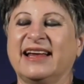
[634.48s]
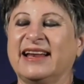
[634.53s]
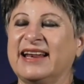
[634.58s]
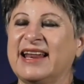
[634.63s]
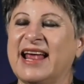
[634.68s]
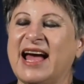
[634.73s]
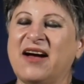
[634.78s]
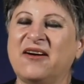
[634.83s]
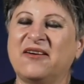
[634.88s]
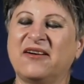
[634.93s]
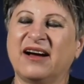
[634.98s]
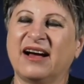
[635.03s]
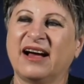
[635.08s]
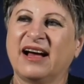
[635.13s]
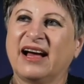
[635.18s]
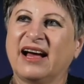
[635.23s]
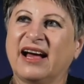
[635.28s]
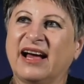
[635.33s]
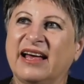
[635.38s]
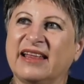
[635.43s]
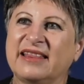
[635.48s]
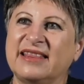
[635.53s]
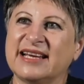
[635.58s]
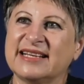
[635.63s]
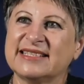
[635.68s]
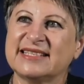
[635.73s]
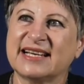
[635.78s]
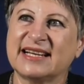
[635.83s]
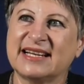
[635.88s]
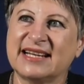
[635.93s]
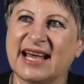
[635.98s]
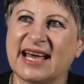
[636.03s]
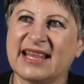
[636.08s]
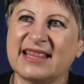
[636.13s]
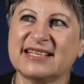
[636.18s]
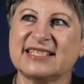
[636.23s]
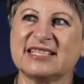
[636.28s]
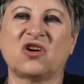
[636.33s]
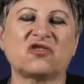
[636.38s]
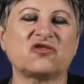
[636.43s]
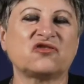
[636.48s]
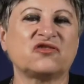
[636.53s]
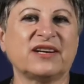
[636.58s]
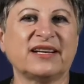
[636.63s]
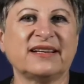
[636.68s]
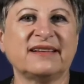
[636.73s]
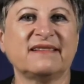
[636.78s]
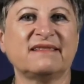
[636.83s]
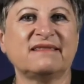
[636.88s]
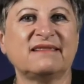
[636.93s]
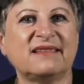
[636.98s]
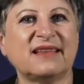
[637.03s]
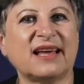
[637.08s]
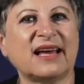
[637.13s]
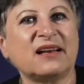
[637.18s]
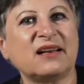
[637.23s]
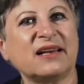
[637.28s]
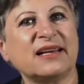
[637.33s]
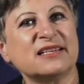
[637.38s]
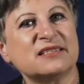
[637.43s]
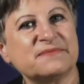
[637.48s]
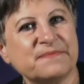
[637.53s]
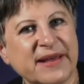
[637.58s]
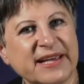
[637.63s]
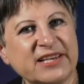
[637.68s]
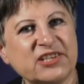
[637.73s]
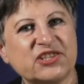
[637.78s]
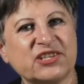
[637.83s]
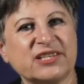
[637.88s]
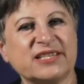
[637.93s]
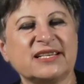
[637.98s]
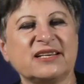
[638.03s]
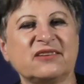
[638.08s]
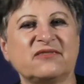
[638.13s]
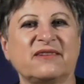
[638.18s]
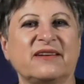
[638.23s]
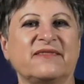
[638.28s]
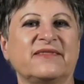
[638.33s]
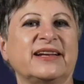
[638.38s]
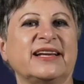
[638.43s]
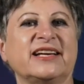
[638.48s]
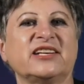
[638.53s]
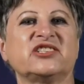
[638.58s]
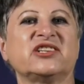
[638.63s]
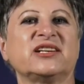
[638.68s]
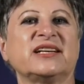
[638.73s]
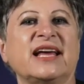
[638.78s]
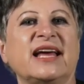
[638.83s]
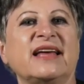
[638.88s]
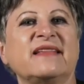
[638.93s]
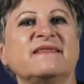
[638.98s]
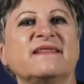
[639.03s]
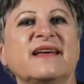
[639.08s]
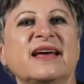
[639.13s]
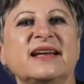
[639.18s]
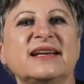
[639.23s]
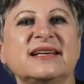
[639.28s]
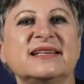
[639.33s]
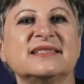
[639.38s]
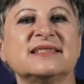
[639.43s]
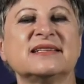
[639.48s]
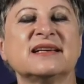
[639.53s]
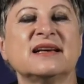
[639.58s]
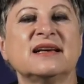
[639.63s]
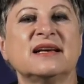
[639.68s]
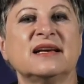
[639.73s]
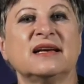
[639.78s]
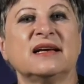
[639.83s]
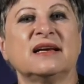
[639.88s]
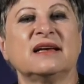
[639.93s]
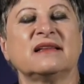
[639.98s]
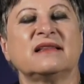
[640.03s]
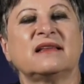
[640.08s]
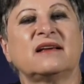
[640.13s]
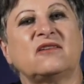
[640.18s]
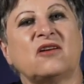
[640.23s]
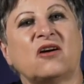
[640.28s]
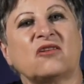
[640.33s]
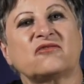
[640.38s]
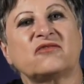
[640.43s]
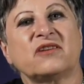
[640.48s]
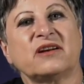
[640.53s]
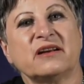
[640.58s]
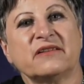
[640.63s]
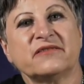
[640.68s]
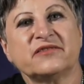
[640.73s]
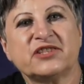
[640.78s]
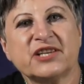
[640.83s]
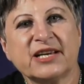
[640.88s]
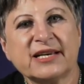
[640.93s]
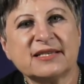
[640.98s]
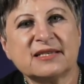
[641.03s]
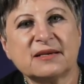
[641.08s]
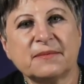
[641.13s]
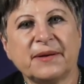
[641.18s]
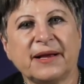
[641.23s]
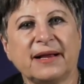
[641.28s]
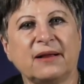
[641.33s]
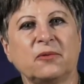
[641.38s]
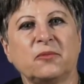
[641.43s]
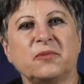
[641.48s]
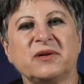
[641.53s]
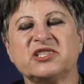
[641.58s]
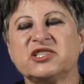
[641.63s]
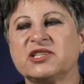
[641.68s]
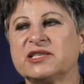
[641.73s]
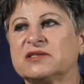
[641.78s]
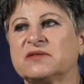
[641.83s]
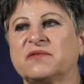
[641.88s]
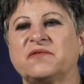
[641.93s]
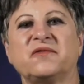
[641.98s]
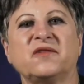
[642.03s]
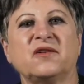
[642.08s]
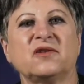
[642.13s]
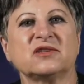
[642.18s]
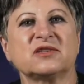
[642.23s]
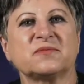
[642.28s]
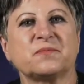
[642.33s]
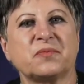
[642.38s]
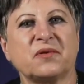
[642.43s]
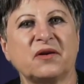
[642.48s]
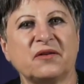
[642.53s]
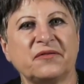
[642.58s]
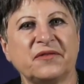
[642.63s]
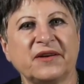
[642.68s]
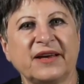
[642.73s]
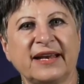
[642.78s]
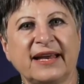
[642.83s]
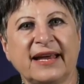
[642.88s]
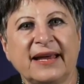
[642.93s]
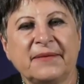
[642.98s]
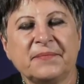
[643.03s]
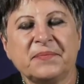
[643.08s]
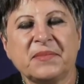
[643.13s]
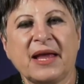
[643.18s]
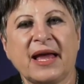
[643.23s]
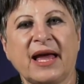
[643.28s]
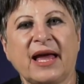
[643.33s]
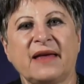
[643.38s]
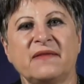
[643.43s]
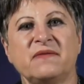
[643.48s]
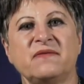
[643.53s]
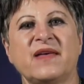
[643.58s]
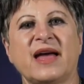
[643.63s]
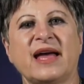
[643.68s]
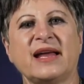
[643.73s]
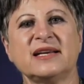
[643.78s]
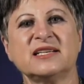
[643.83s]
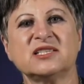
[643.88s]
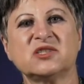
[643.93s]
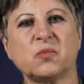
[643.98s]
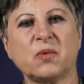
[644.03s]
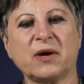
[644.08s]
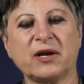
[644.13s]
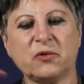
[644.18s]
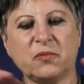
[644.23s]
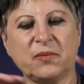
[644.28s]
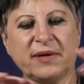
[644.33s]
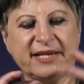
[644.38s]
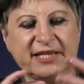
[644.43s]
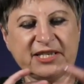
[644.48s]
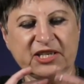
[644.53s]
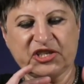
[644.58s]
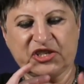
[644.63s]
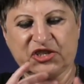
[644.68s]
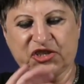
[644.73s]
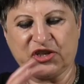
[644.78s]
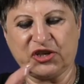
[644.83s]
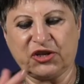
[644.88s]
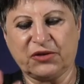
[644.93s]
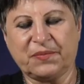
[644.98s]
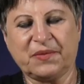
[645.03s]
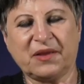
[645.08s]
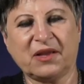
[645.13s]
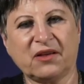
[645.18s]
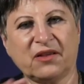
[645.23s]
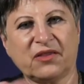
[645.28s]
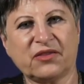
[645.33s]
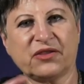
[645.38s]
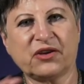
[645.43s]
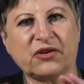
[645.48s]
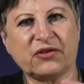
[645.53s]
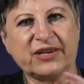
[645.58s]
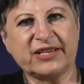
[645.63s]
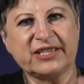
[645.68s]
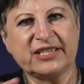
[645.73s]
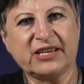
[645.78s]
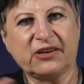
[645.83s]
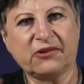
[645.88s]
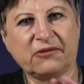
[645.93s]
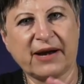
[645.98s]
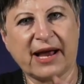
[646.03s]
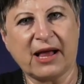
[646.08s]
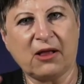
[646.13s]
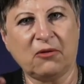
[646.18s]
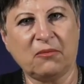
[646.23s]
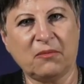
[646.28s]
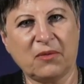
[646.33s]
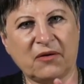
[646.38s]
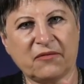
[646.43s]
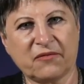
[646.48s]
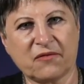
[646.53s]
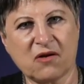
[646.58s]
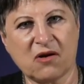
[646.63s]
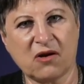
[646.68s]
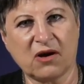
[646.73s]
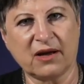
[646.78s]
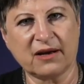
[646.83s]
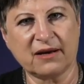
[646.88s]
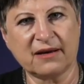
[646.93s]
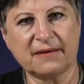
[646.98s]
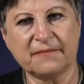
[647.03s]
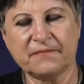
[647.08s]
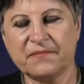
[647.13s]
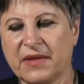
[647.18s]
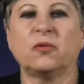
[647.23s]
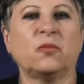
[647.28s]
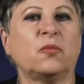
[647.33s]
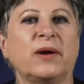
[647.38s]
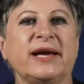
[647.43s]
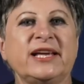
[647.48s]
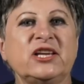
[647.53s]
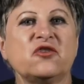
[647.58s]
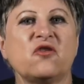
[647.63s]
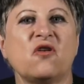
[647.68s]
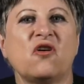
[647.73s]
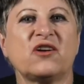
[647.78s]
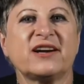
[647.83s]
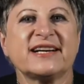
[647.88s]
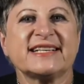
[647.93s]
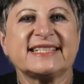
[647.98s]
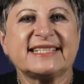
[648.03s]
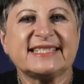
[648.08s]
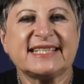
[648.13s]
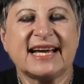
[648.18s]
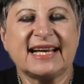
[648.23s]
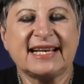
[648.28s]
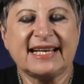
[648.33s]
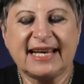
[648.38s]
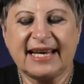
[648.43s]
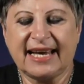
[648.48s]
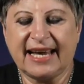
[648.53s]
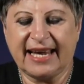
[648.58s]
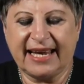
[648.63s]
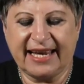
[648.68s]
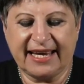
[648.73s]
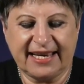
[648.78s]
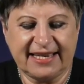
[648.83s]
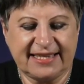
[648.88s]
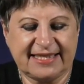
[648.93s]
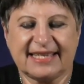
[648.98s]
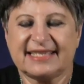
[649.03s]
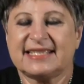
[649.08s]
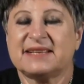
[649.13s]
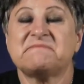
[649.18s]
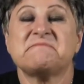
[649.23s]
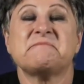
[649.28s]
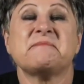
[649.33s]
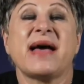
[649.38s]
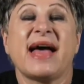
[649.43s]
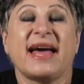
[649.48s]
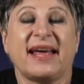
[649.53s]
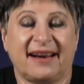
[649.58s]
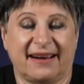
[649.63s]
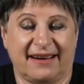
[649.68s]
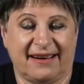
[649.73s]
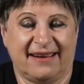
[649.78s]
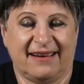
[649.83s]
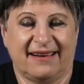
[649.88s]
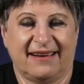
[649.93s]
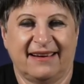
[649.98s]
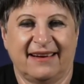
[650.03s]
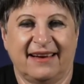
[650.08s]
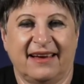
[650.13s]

Now, there's another doctrine that is mentioned in Revelation, and that is the doctrine of Jezebel, which is a false prophet. And that is when we disturb the authority realm of God. When you are a son, it doesn't matter